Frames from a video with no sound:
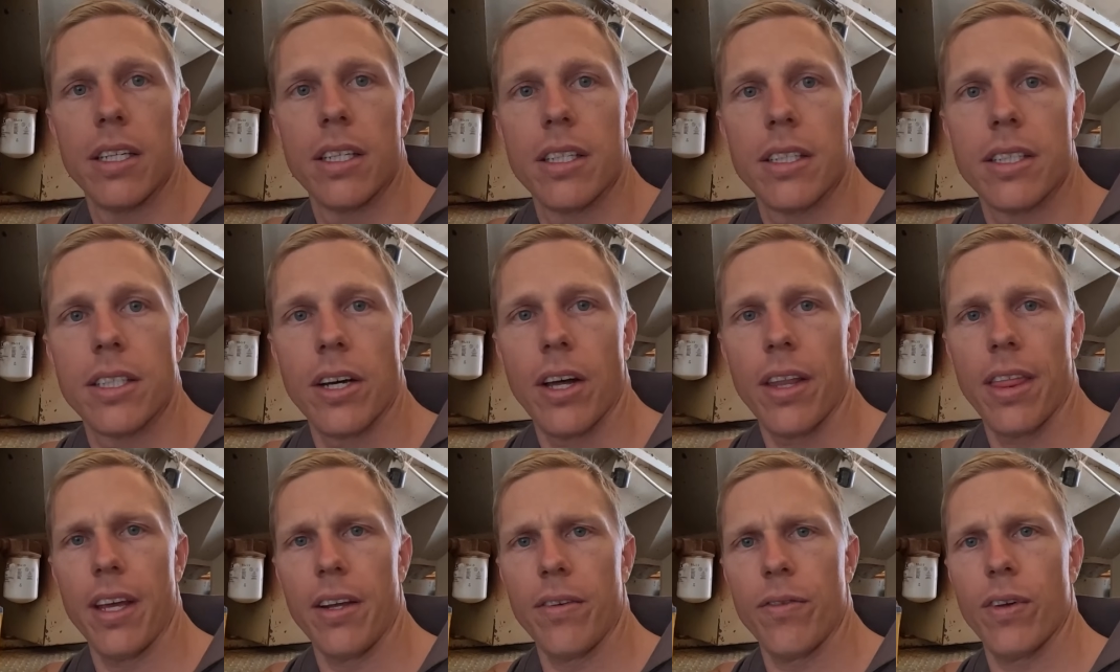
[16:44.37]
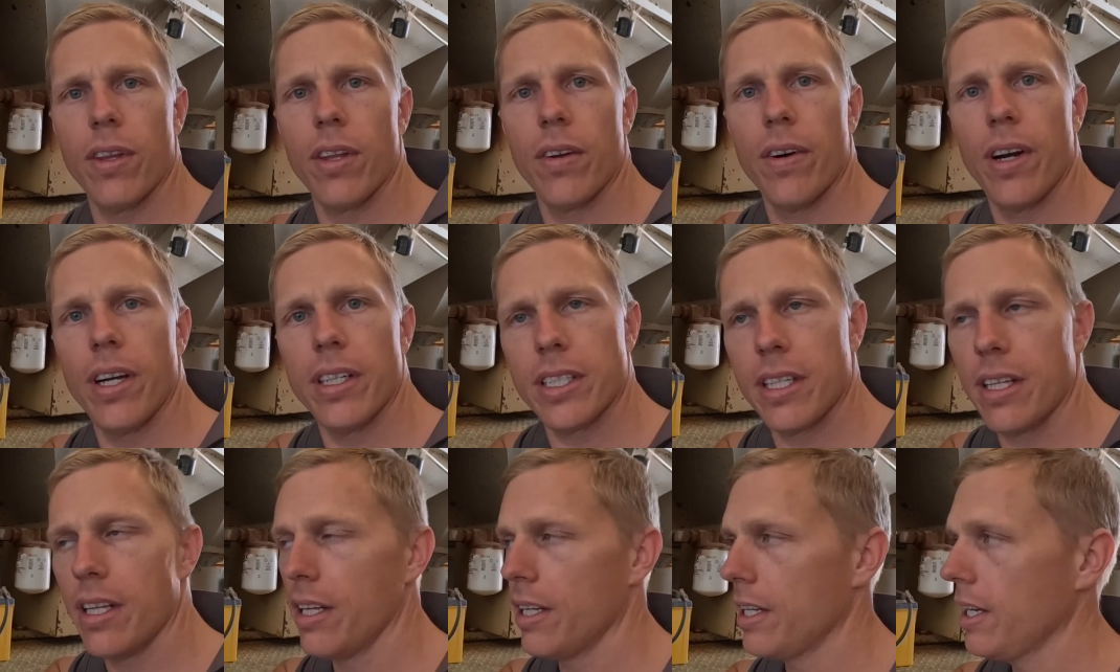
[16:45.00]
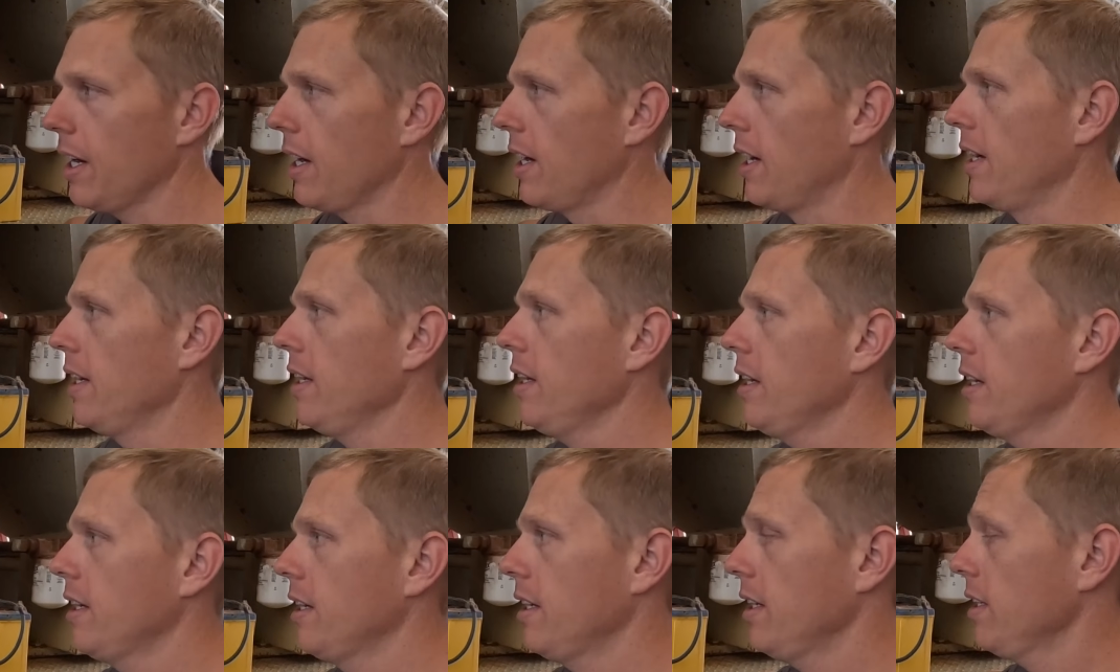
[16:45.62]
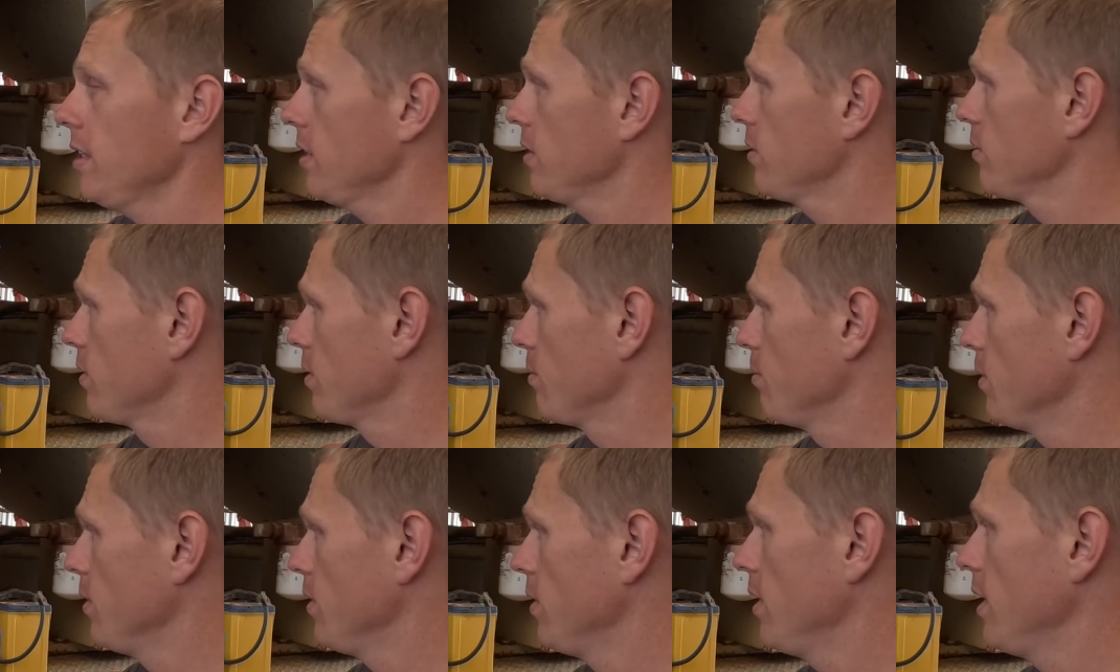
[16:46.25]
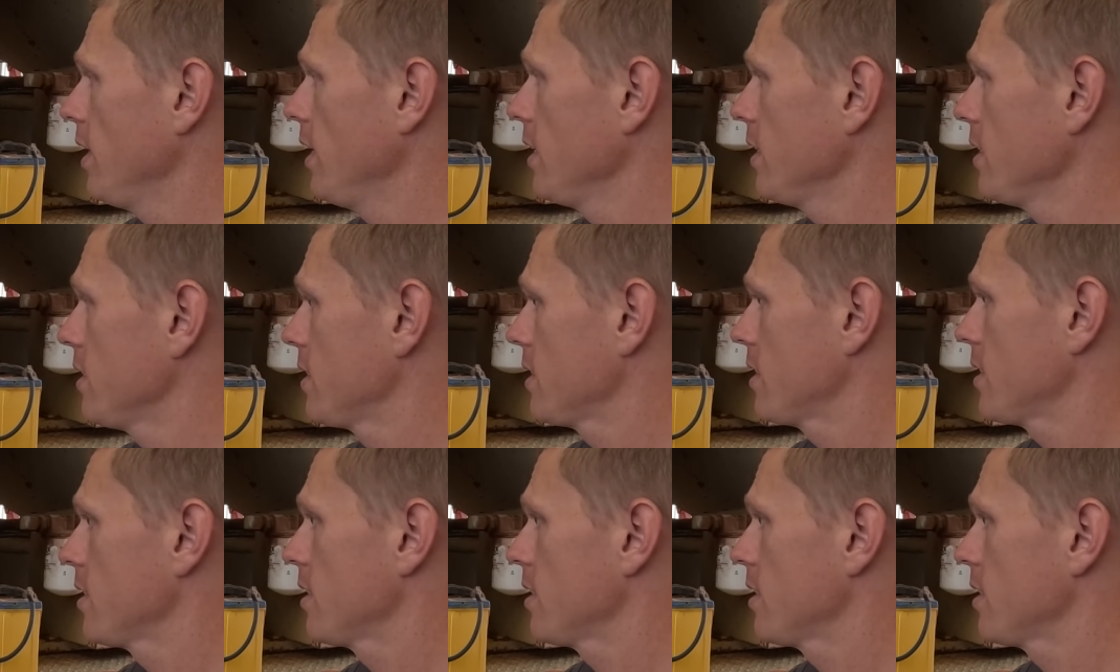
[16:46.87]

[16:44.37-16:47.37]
So I think for the rest of the day we might